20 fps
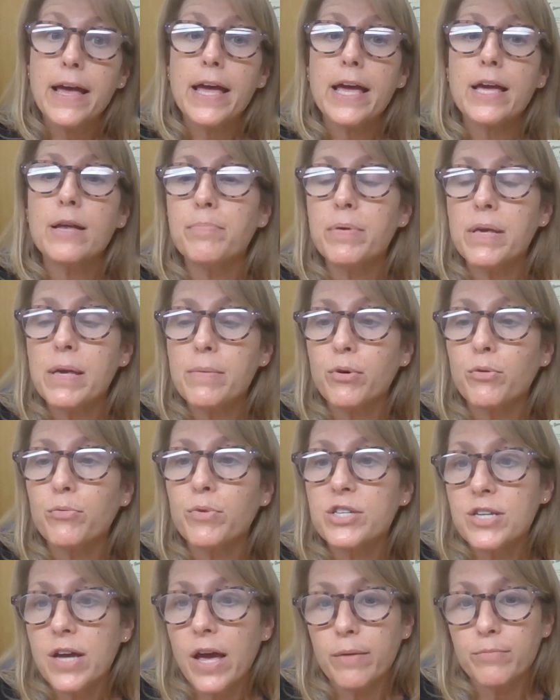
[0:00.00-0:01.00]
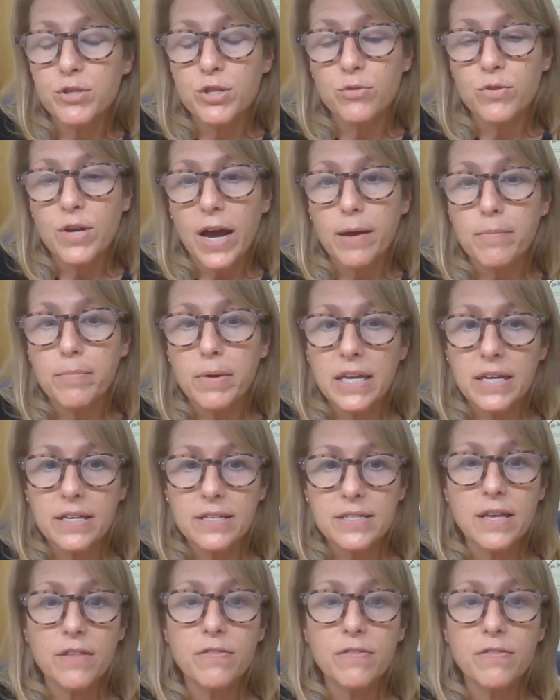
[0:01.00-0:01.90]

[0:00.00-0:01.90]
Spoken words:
in people with type 2 diabetes.